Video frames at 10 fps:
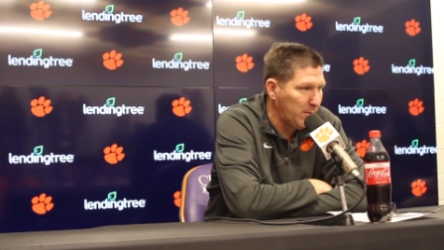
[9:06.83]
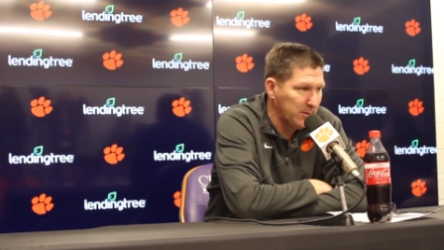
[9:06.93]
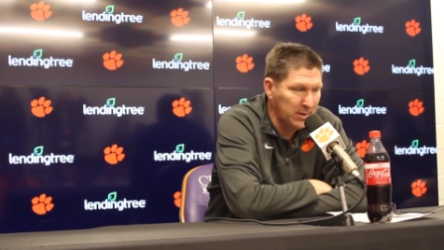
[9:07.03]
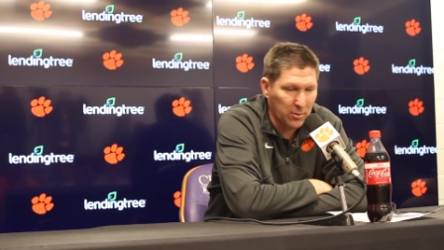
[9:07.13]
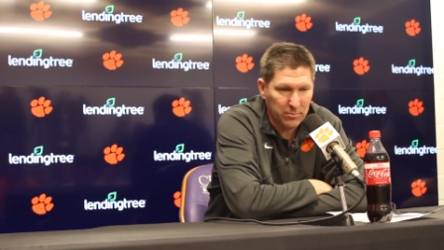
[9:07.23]
We
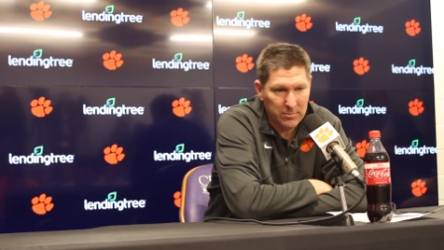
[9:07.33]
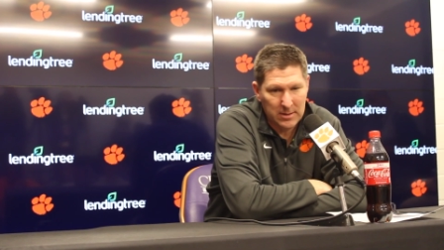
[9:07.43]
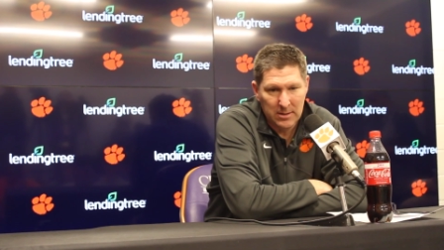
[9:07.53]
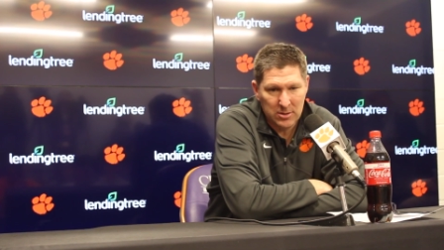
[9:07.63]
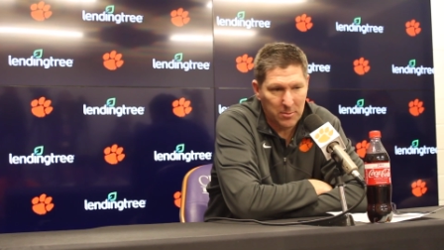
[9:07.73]
you know
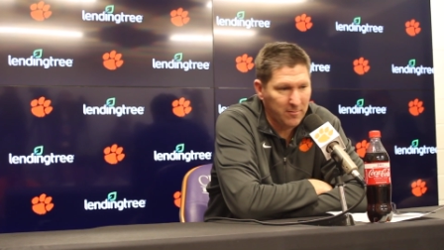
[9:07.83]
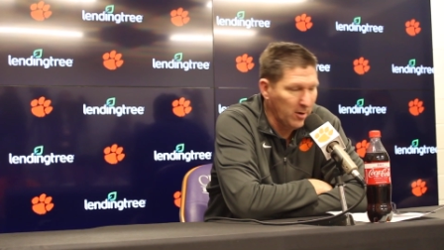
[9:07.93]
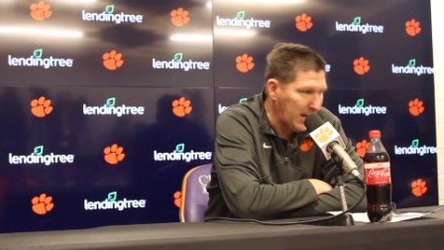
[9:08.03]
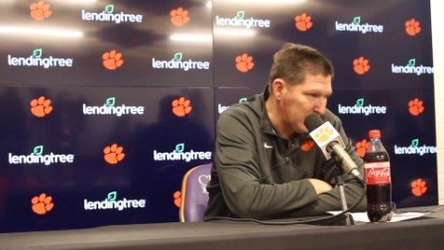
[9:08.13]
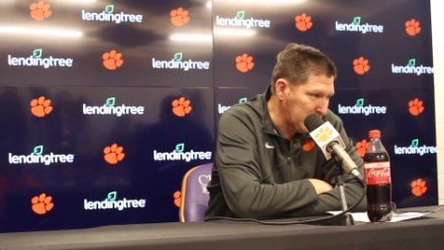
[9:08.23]
some of our
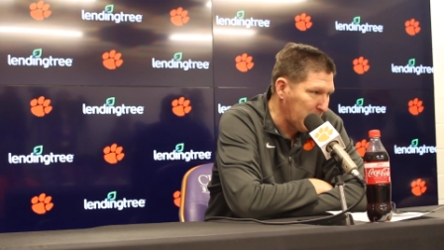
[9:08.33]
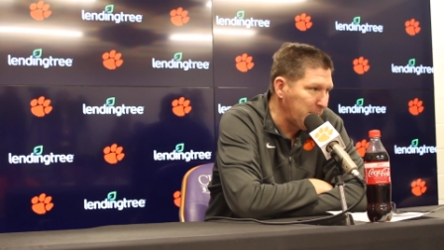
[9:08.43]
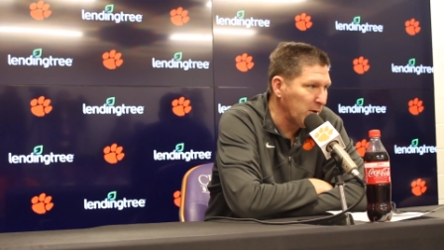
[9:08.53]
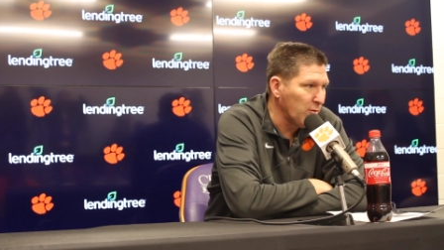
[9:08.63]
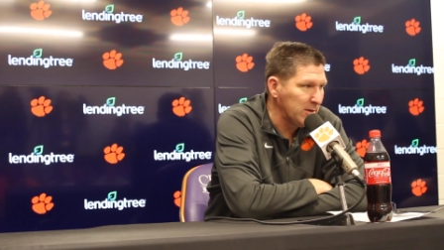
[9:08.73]
guys got to
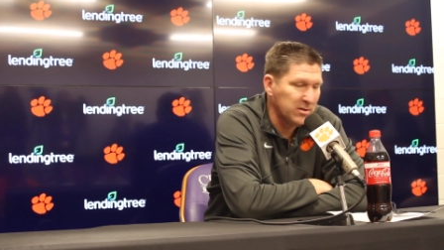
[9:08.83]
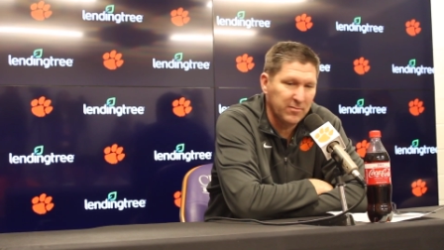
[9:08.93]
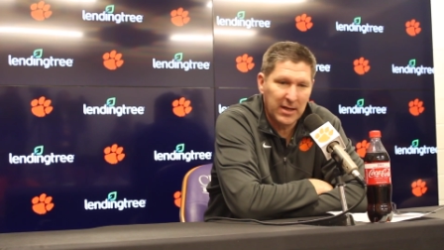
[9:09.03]
be aggressive